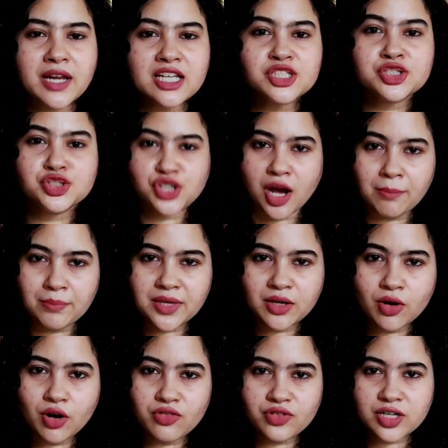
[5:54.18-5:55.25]
are jumping
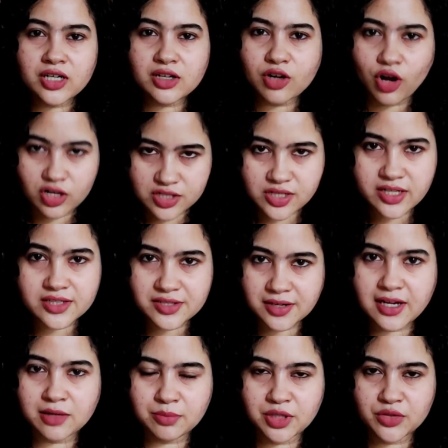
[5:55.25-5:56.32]
over Cosrx
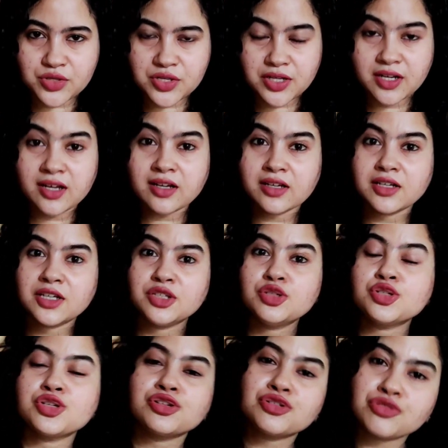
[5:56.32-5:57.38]
nail mucin, na? You
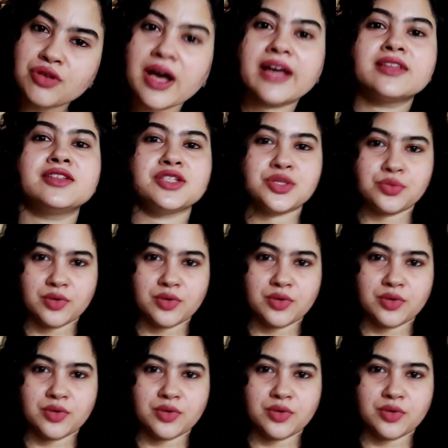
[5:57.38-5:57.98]
should try this